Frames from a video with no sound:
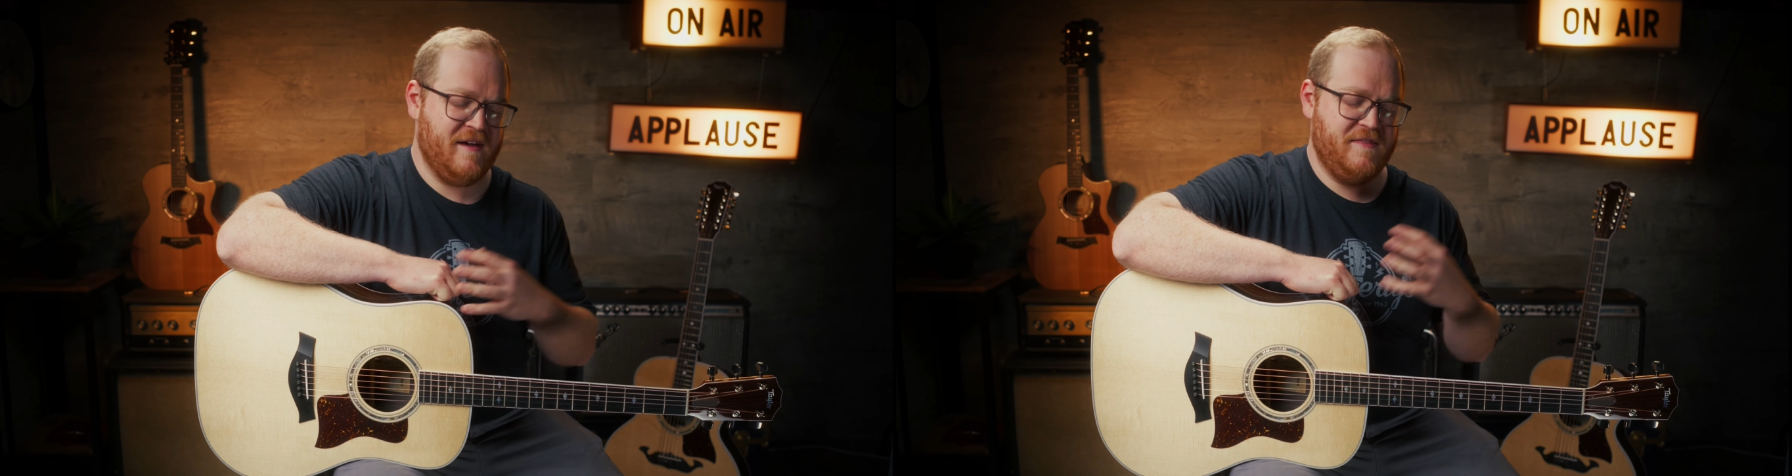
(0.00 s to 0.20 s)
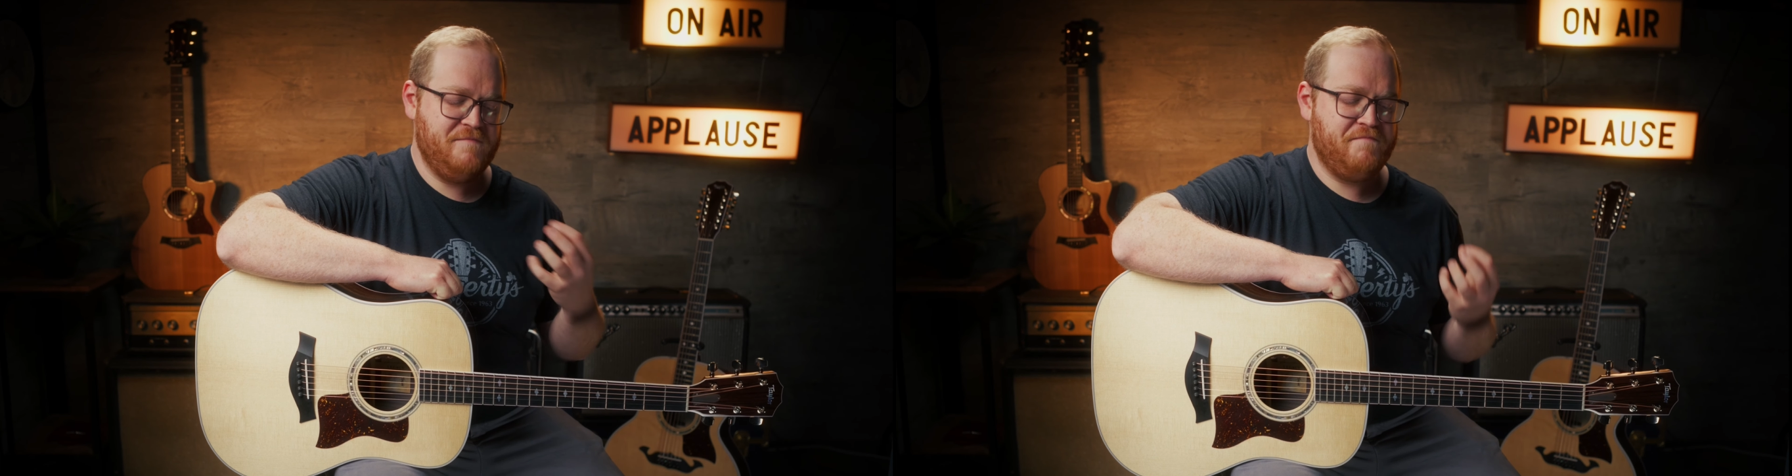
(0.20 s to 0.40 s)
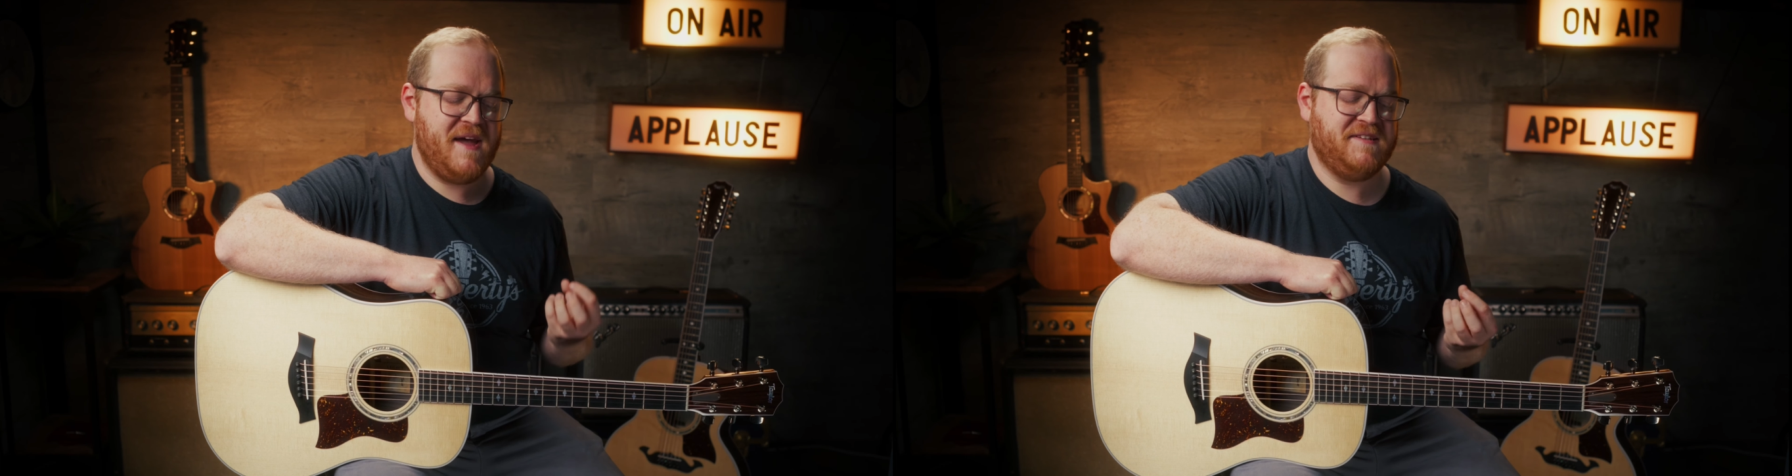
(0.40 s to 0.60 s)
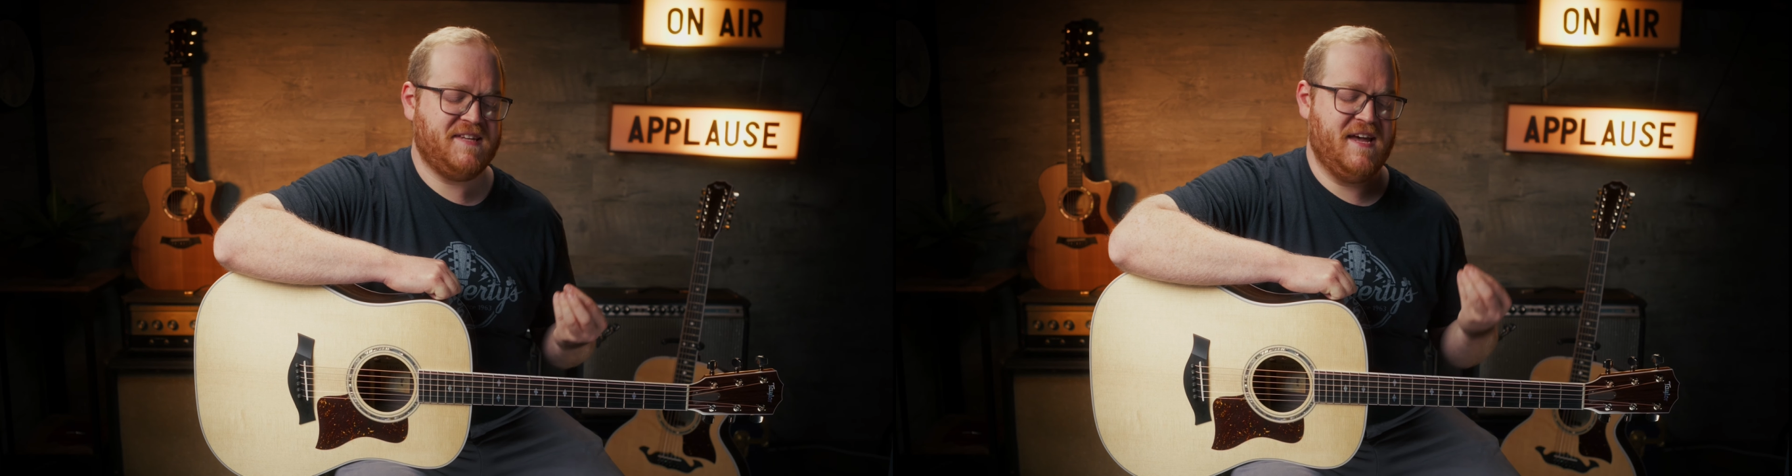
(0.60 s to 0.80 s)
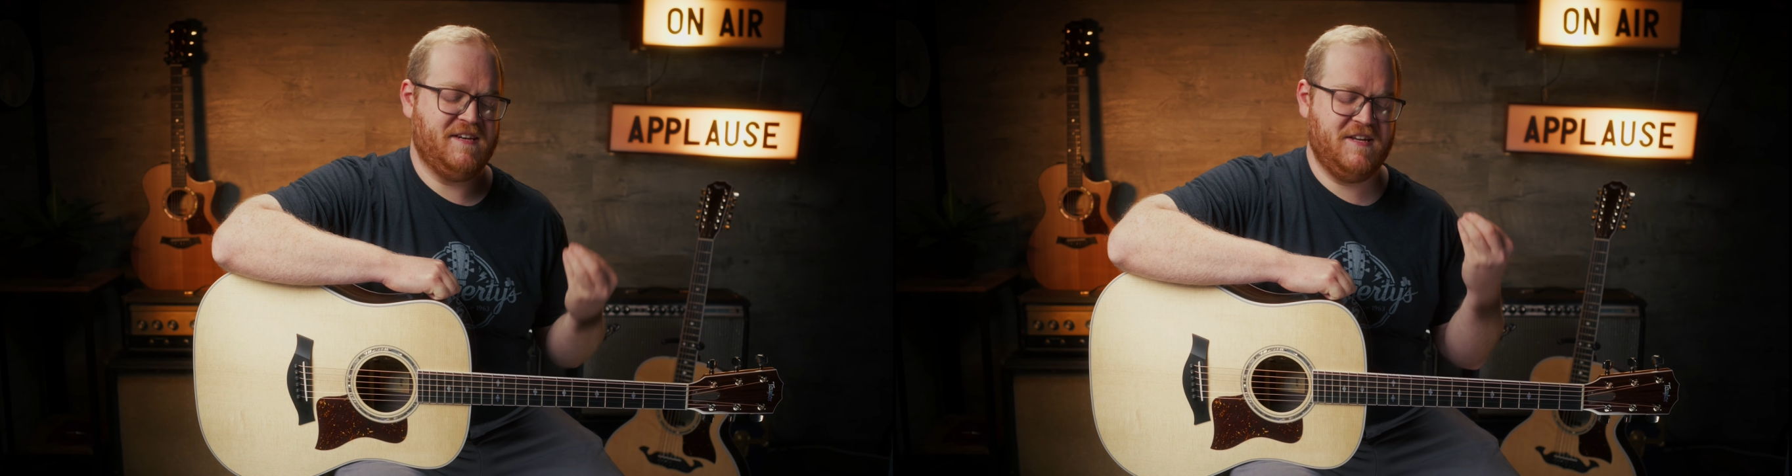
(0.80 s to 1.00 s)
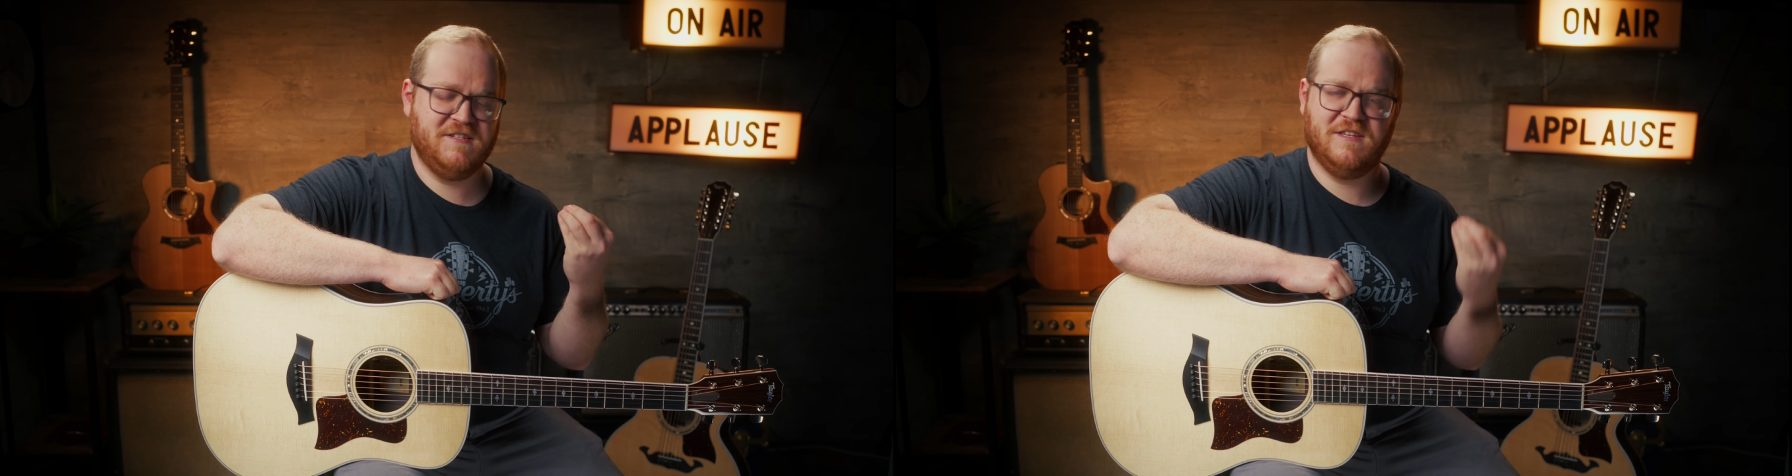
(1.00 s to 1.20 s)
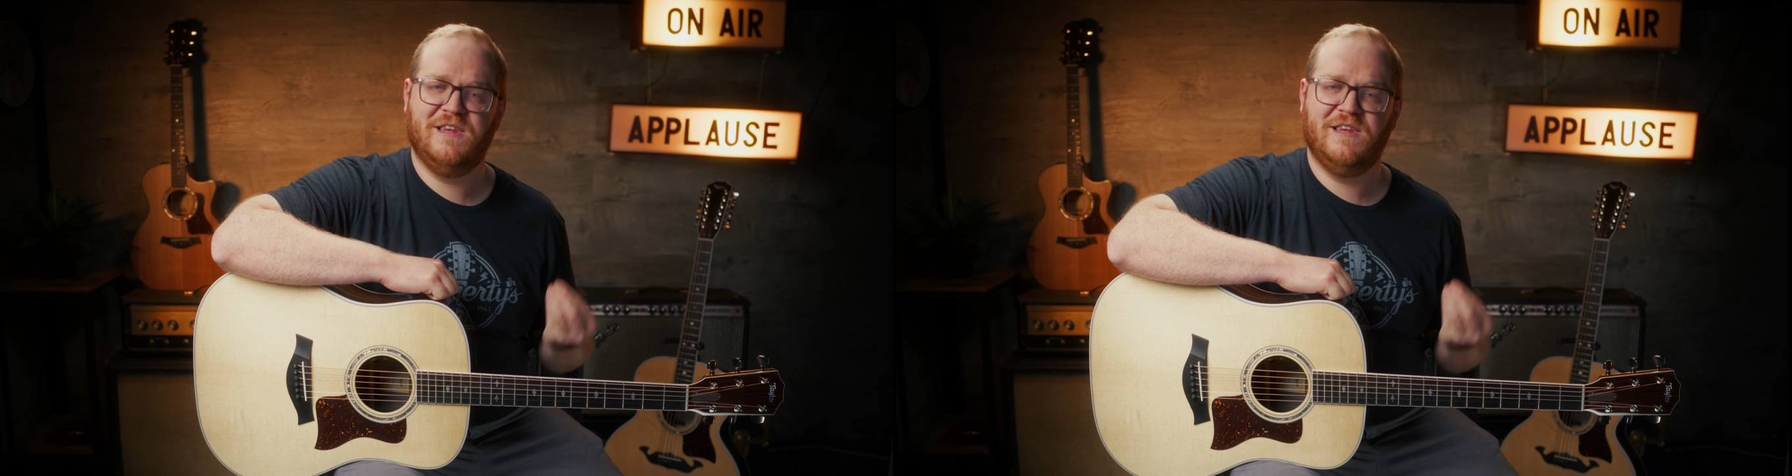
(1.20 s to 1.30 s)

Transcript: The bass end is